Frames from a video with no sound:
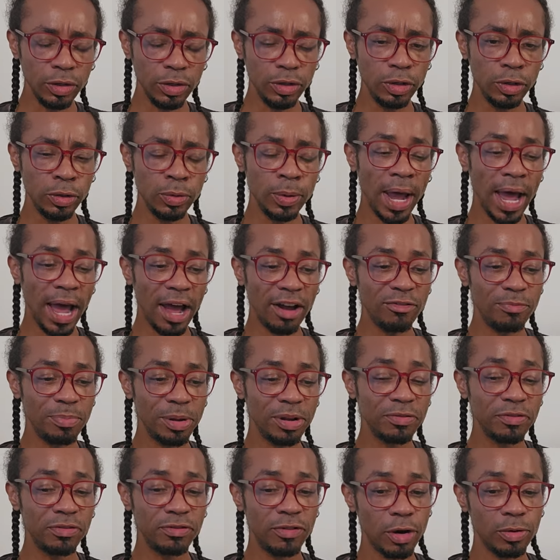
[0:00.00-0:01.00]
You have
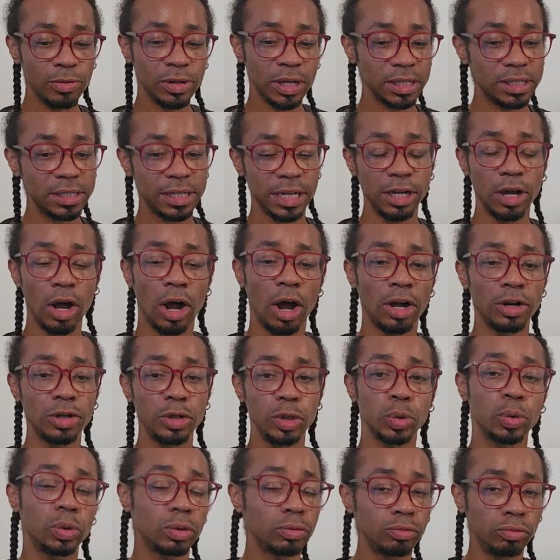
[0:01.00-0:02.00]
been focusing on
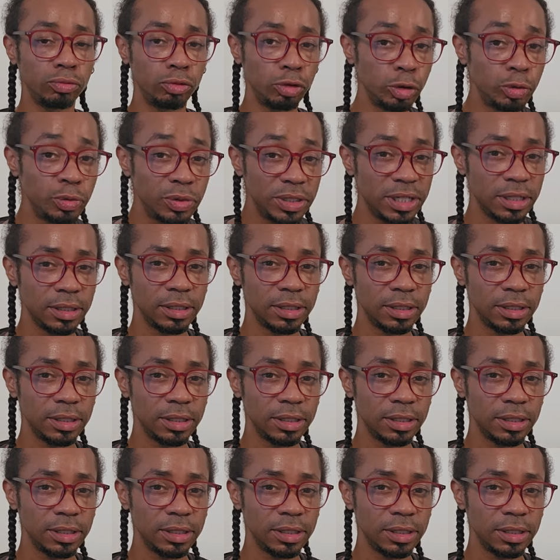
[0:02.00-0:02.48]
your root